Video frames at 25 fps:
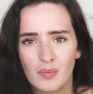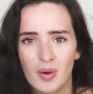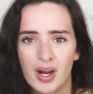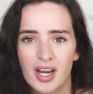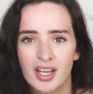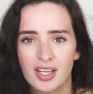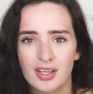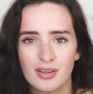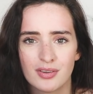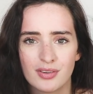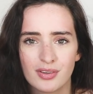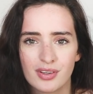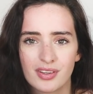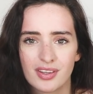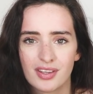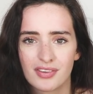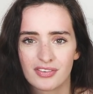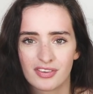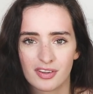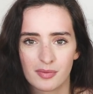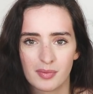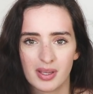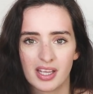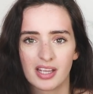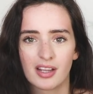Why are you doing
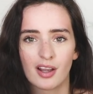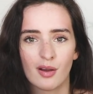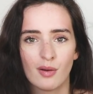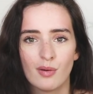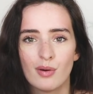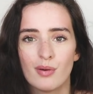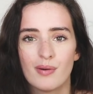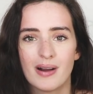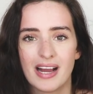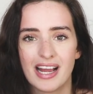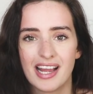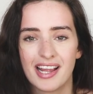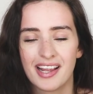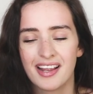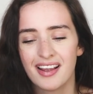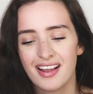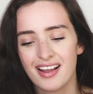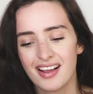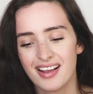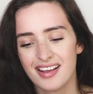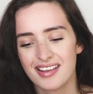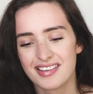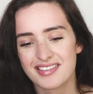this to me? Go away.